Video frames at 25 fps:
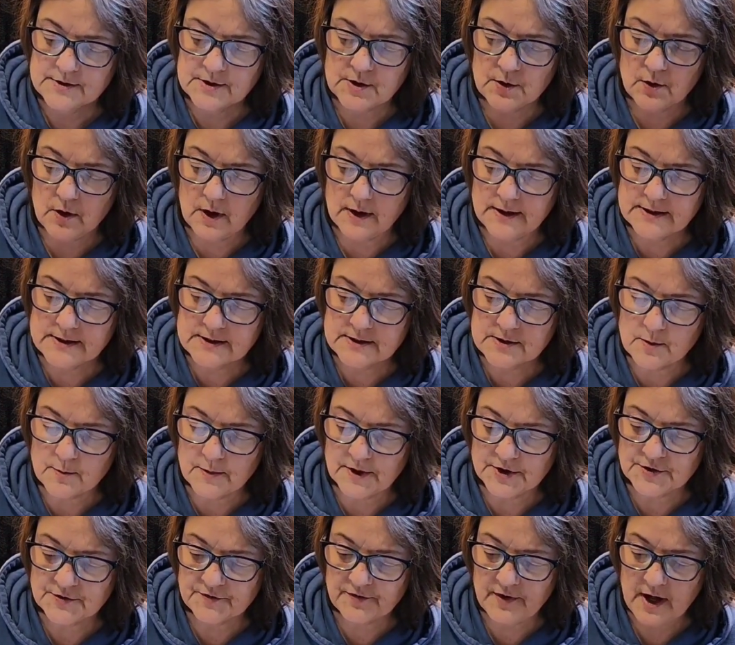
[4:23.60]
So it's
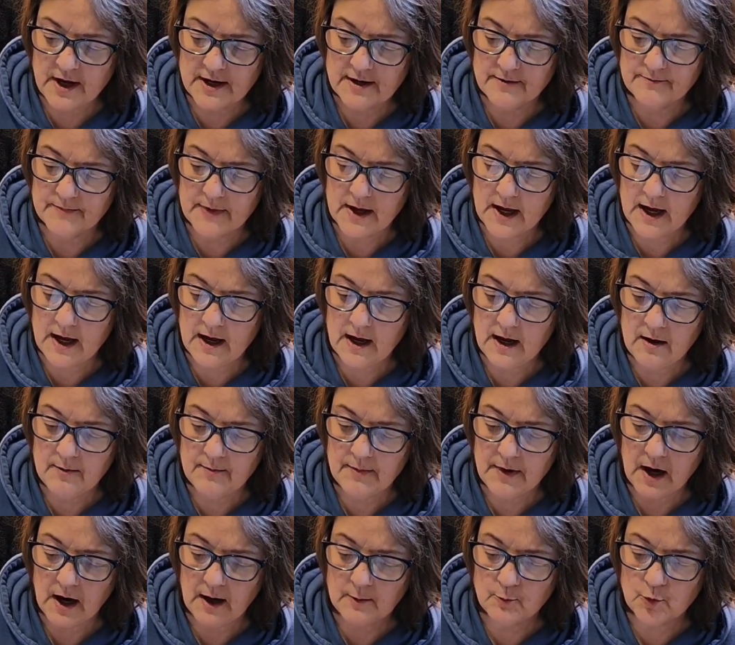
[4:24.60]
so much fun.
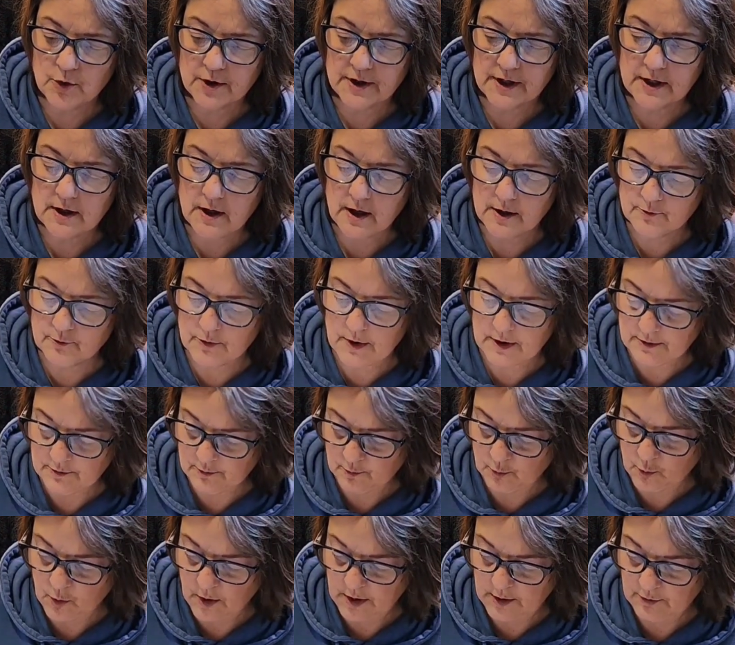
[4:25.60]
I'm working on
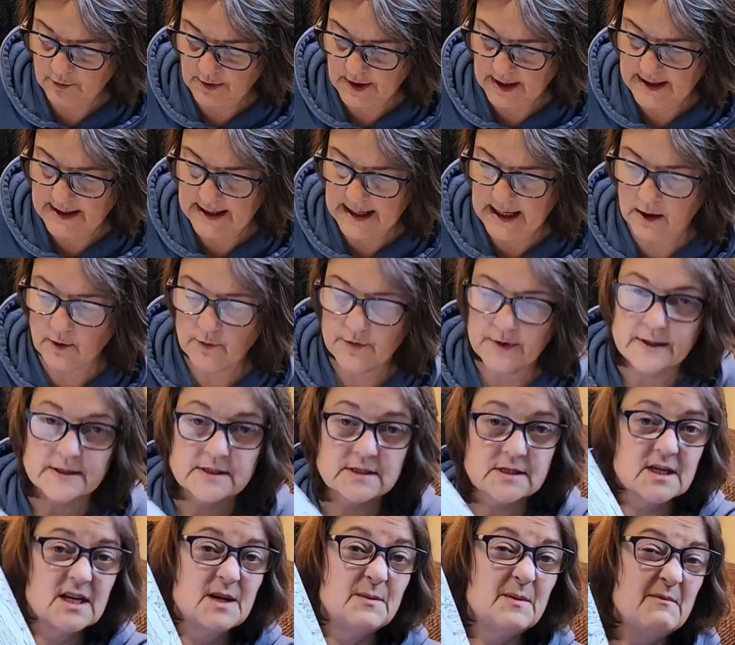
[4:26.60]
one right now
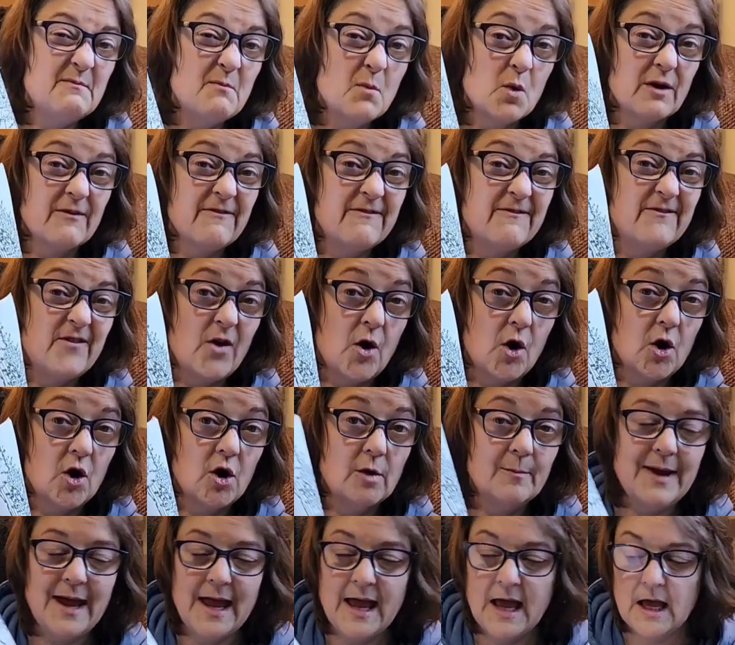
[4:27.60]
that's going to be more
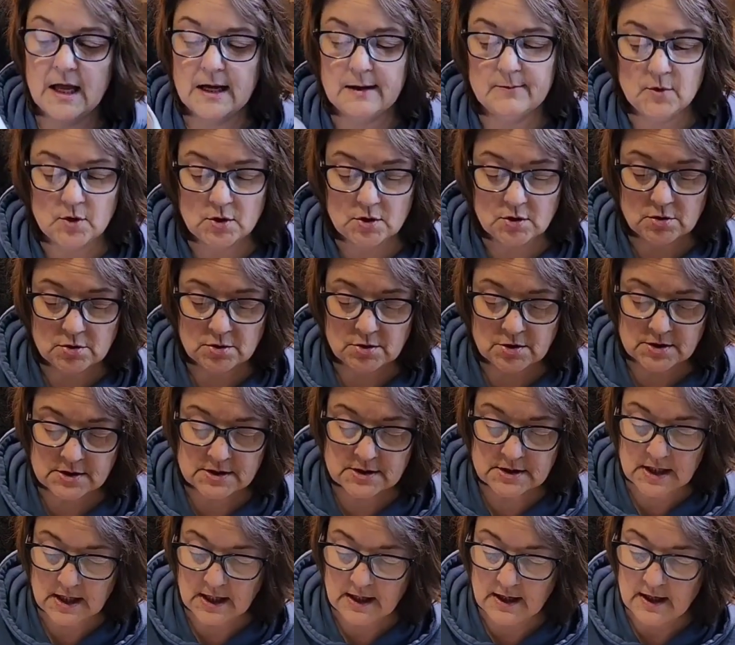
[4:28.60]
farm
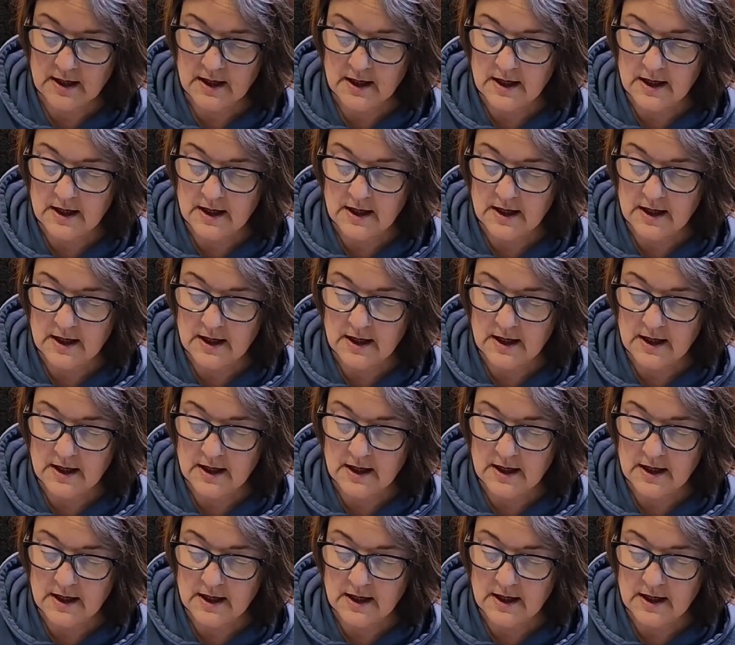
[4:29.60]
animals.